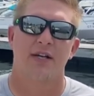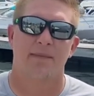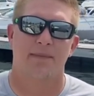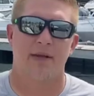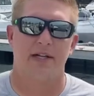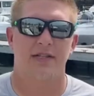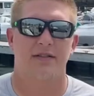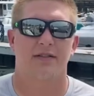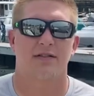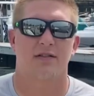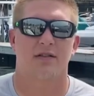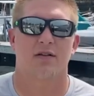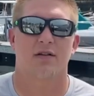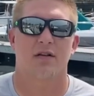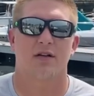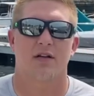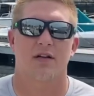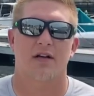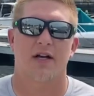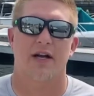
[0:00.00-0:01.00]
Places to
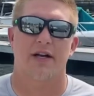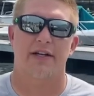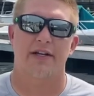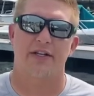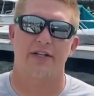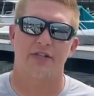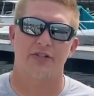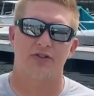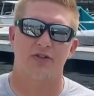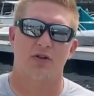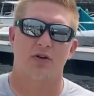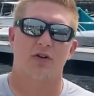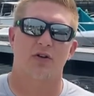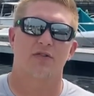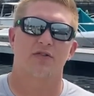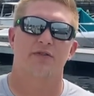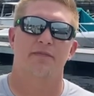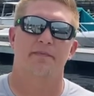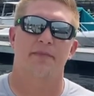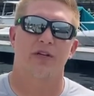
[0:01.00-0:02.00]
look are Kakini
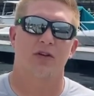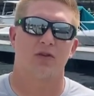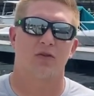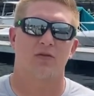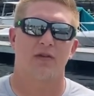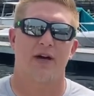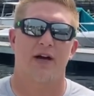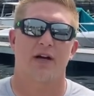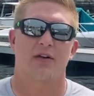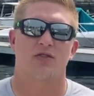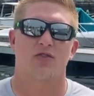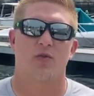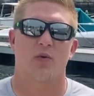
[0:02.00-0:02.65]
Shoals, Middle Ground,